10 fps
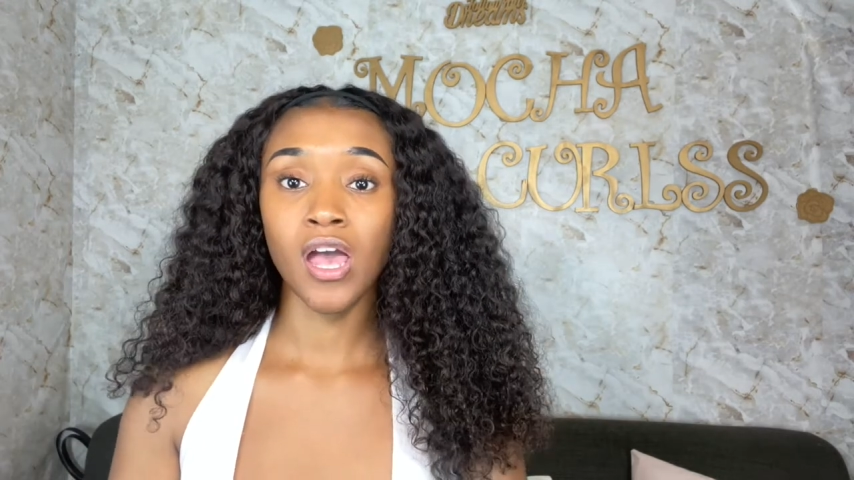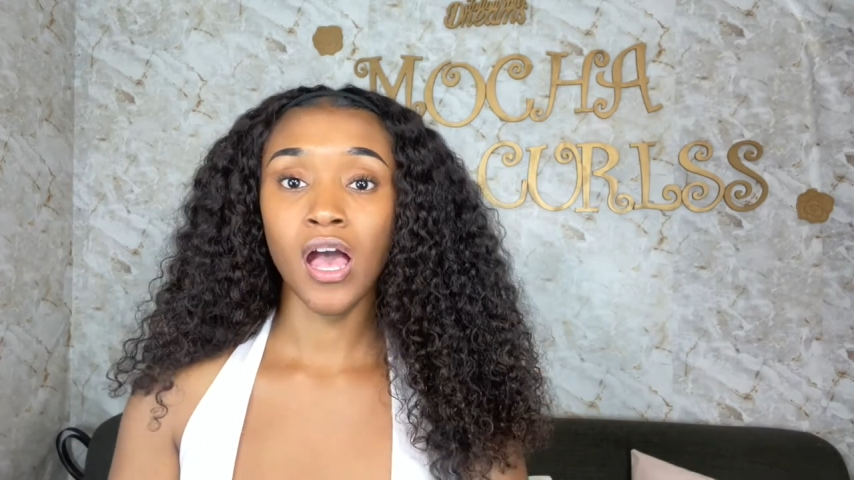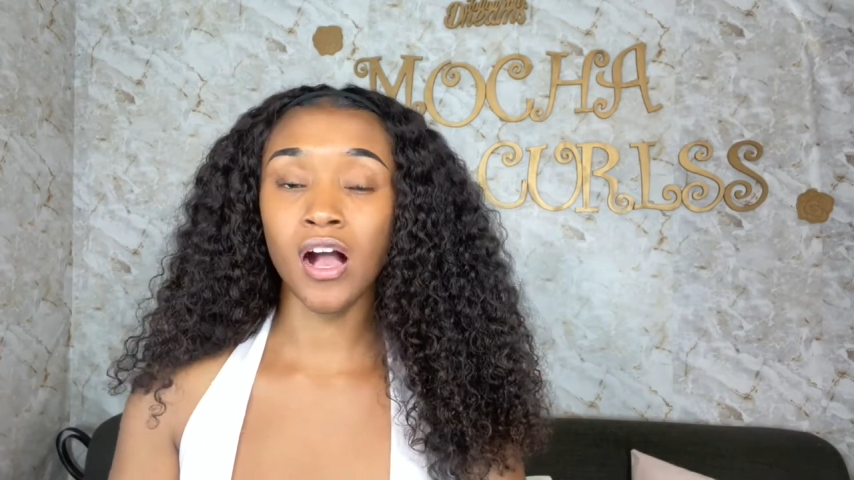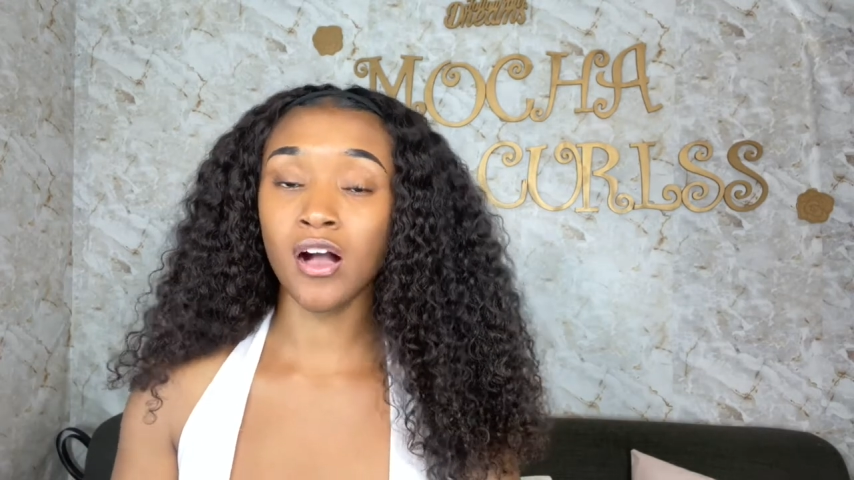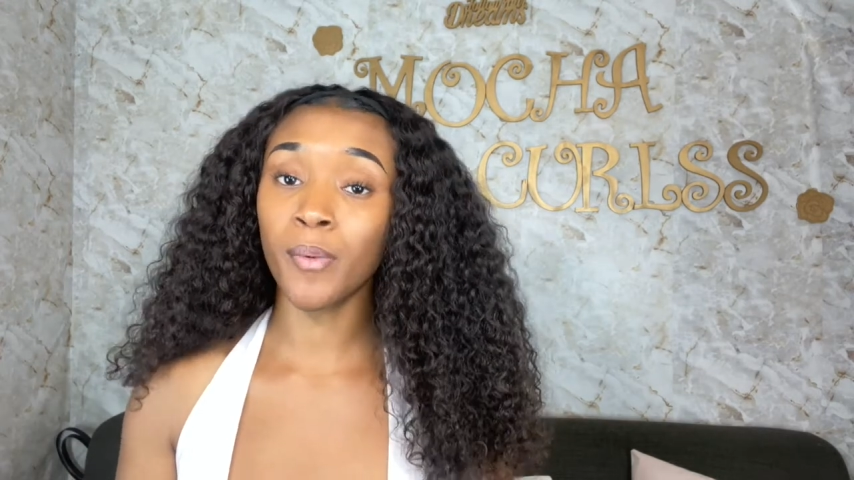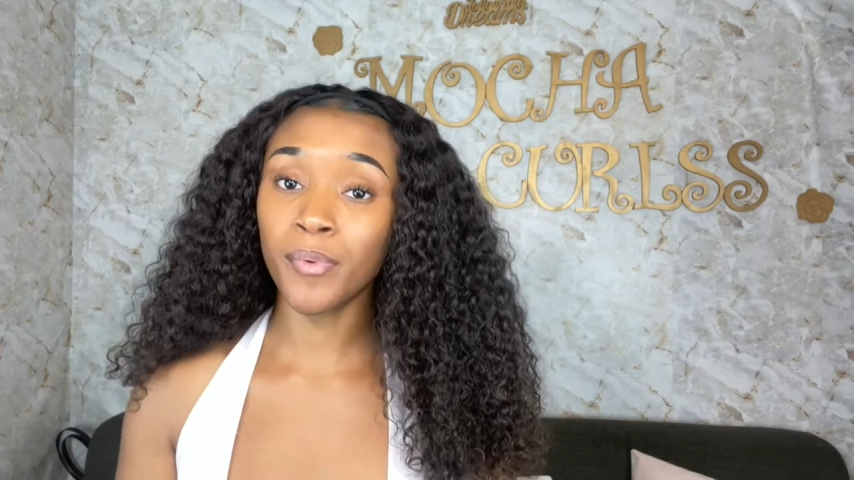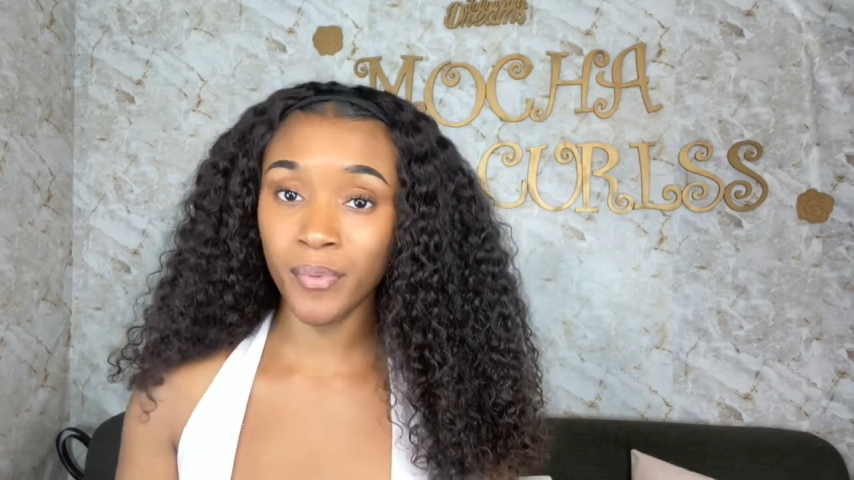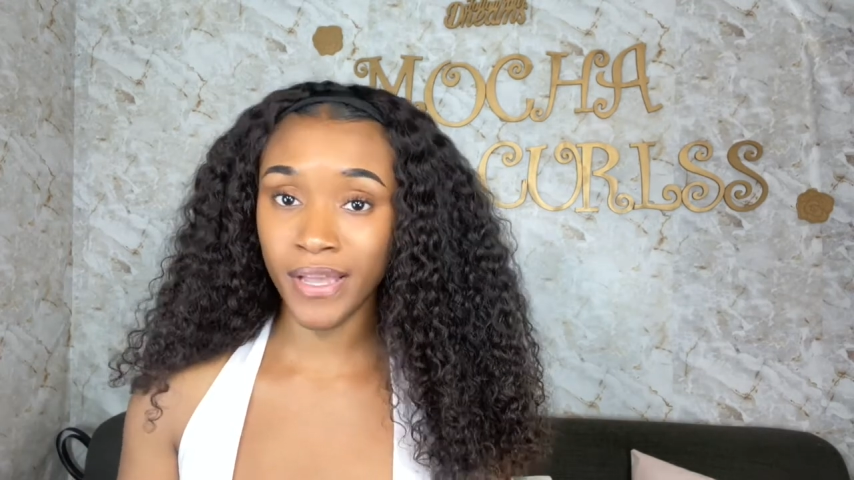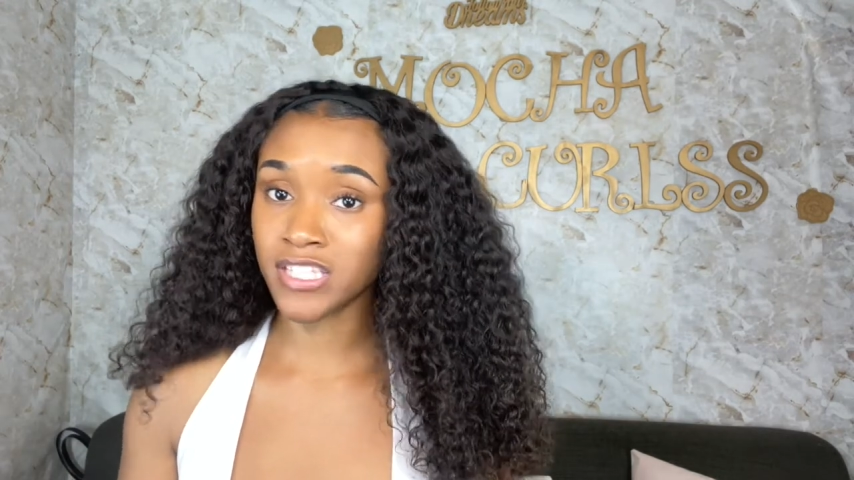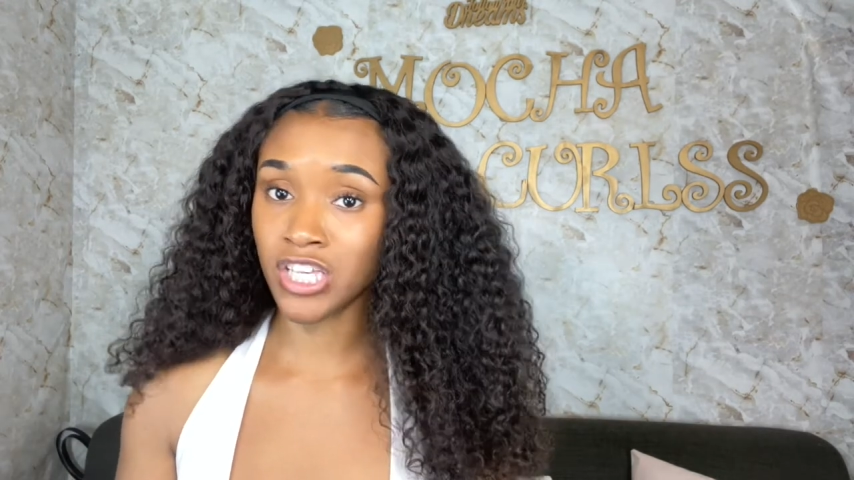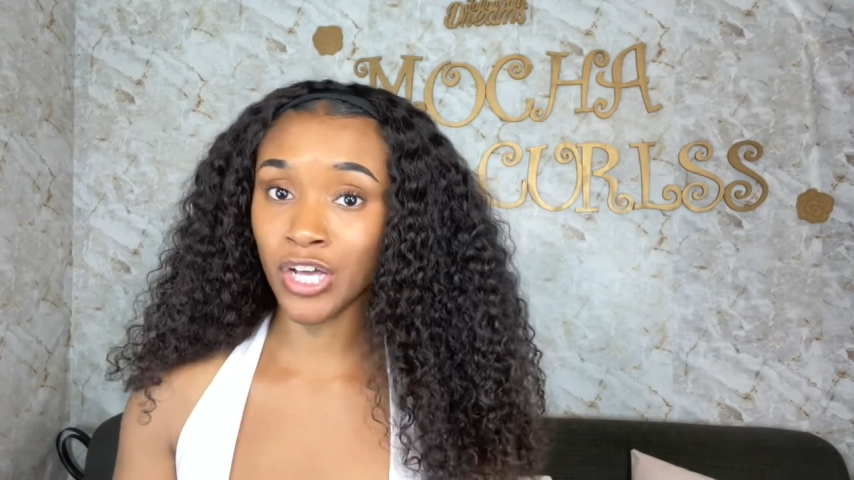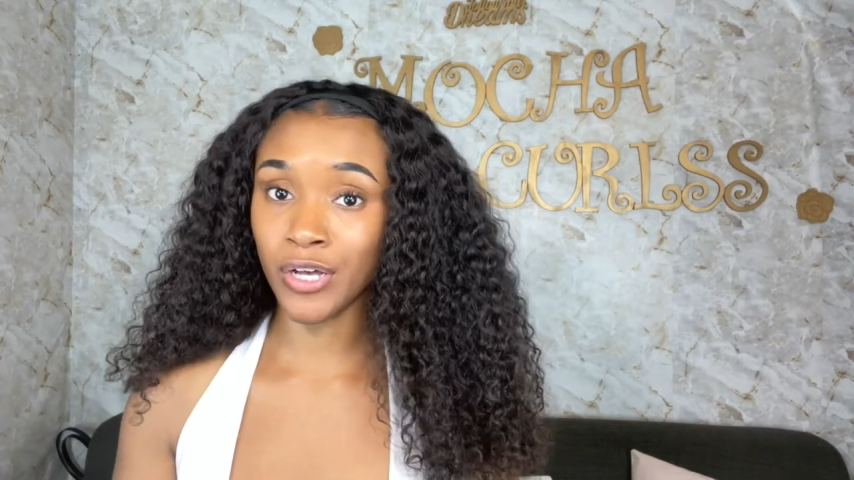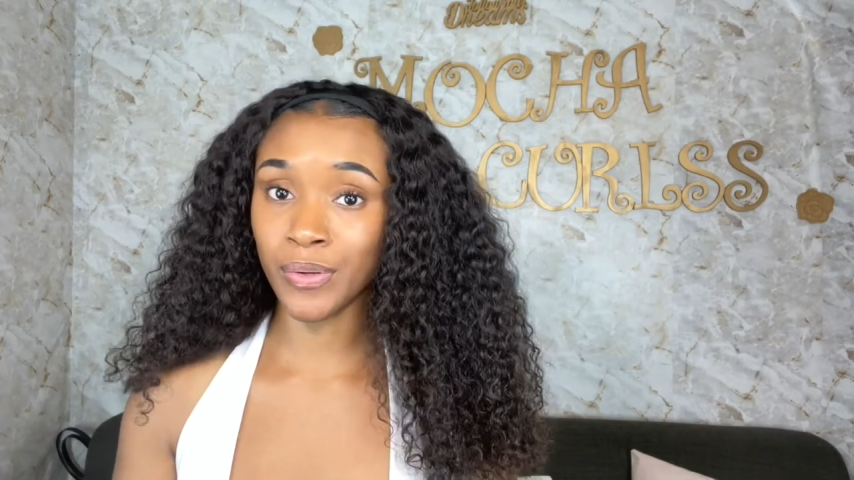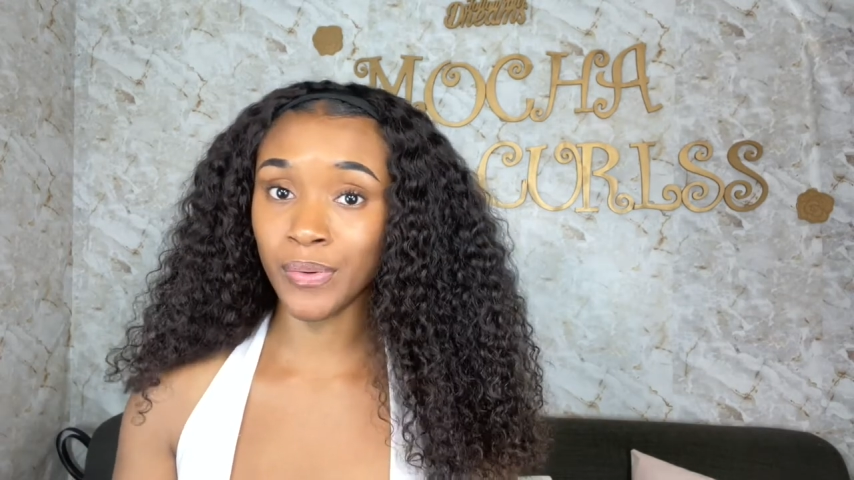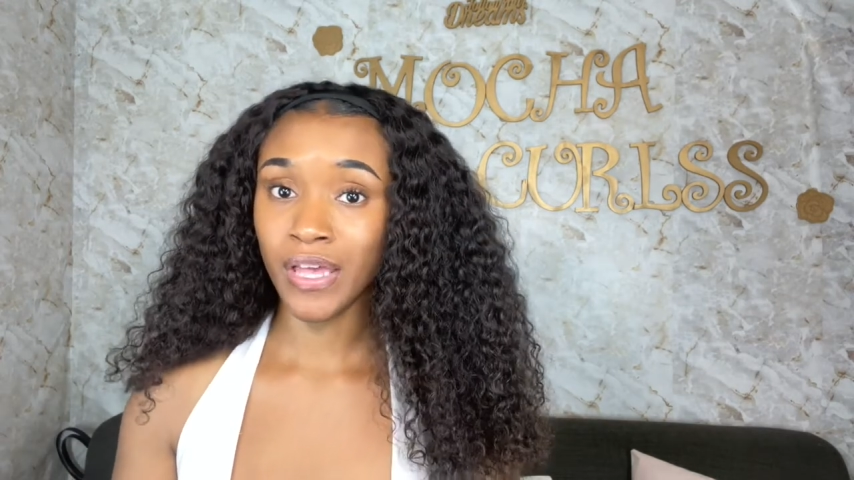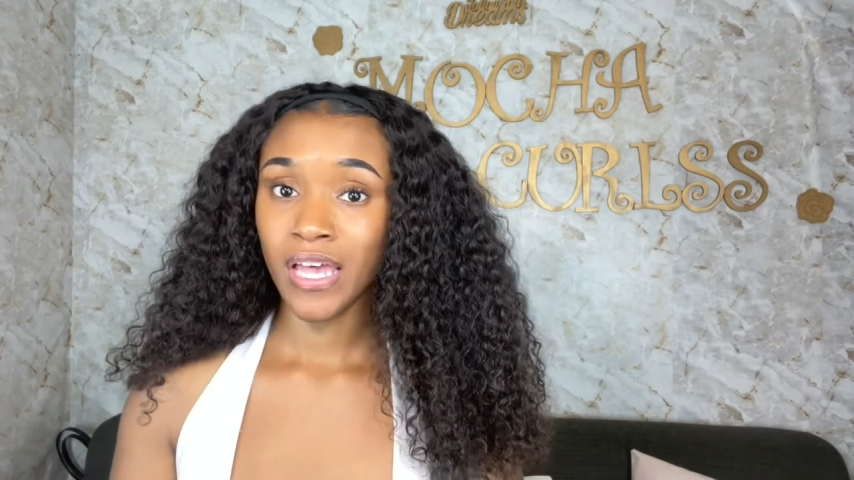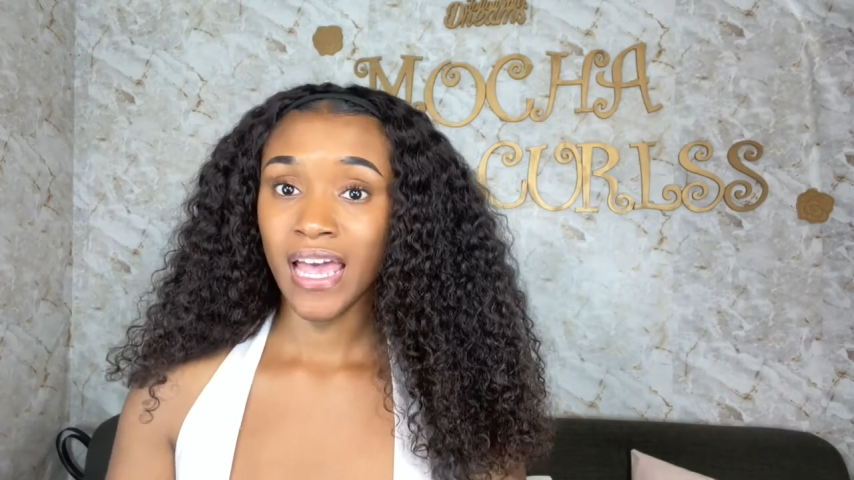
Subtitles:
a couple weeks ago,